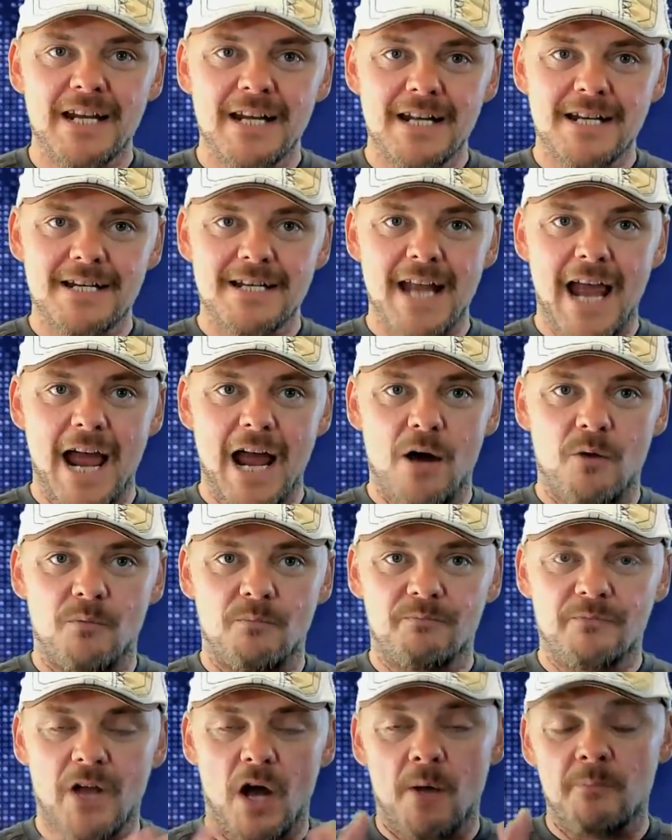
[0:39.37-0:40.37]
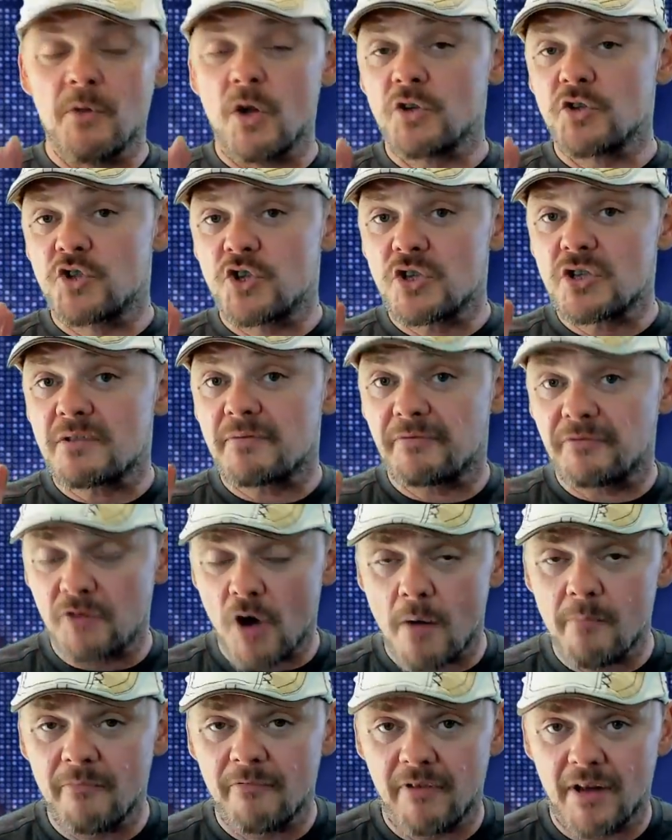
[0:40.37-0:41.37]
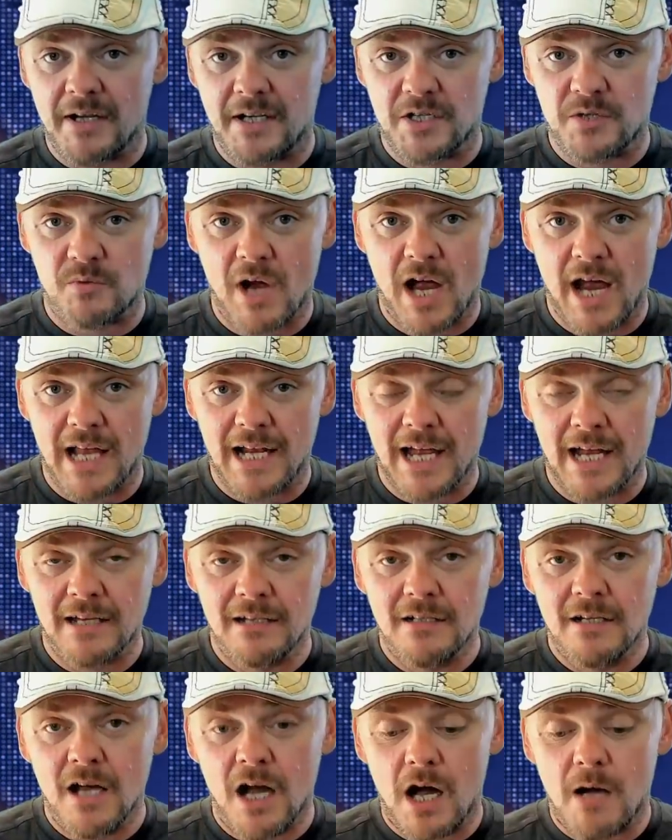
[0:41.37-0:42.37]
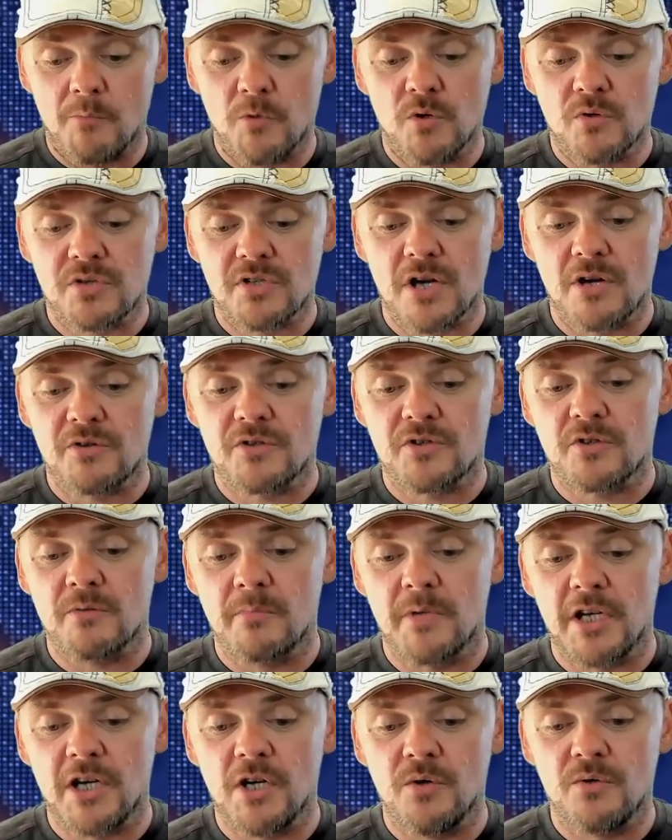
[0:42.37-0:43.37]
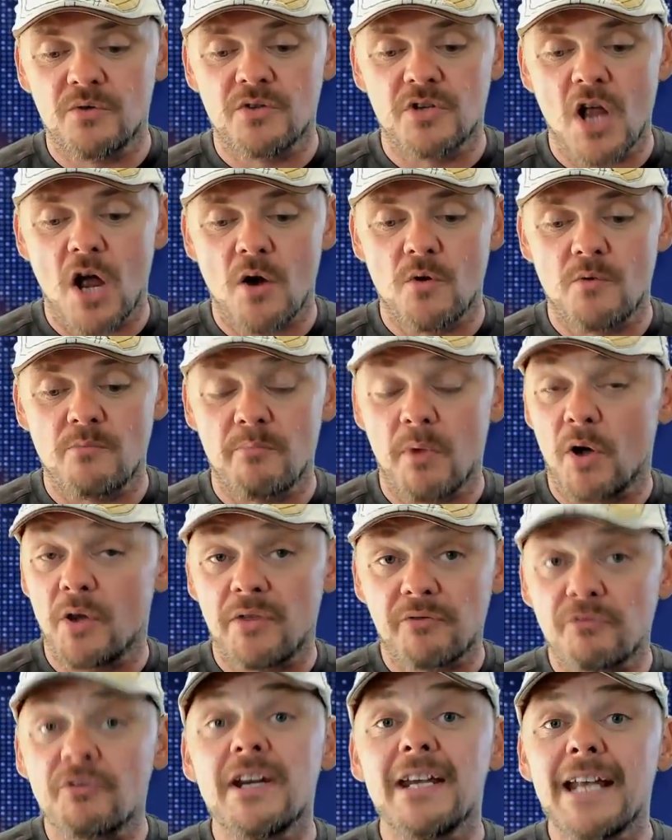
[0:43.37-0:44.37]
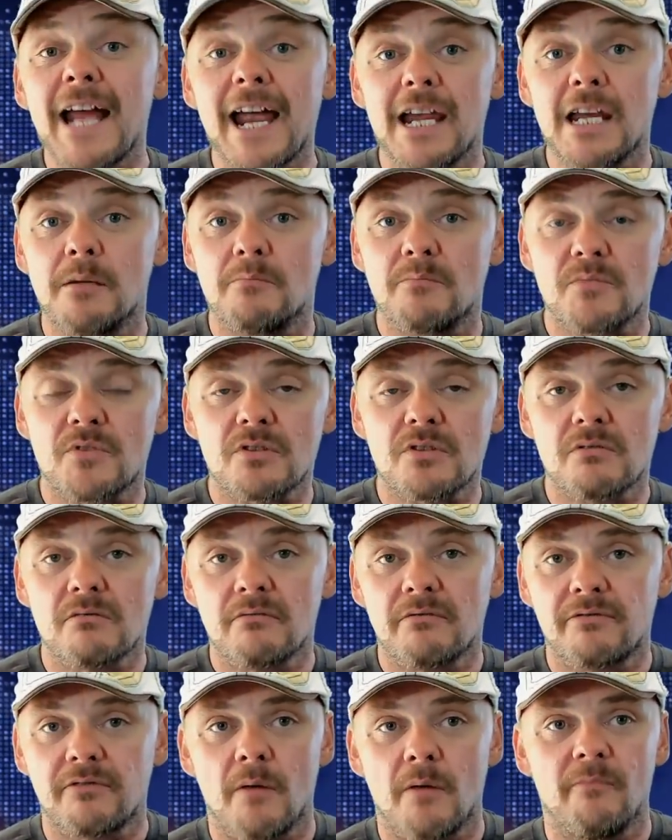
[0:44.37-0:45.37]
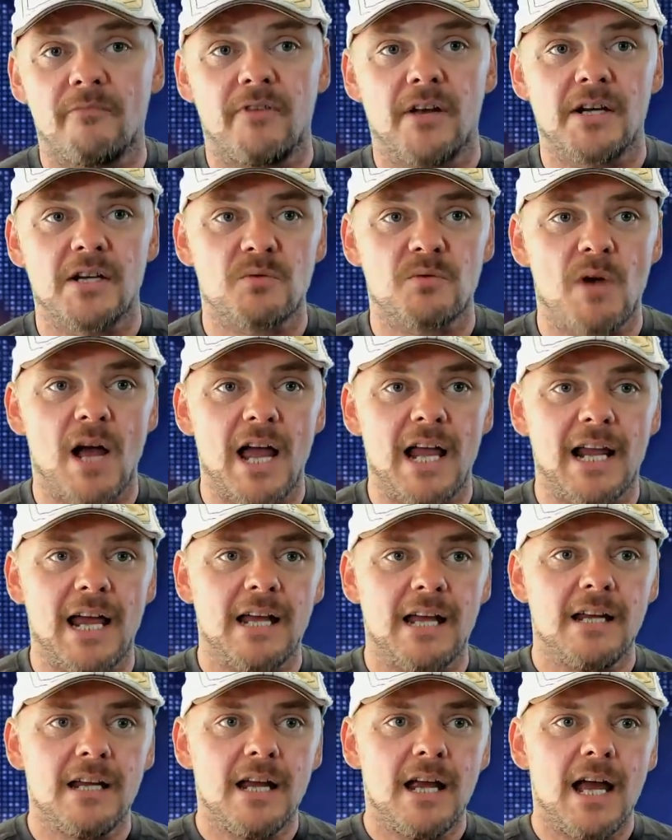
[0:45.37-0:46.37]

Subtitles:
Now, I'm not just from Venezuela, I'm also somebody who's known by three names from Venezuela,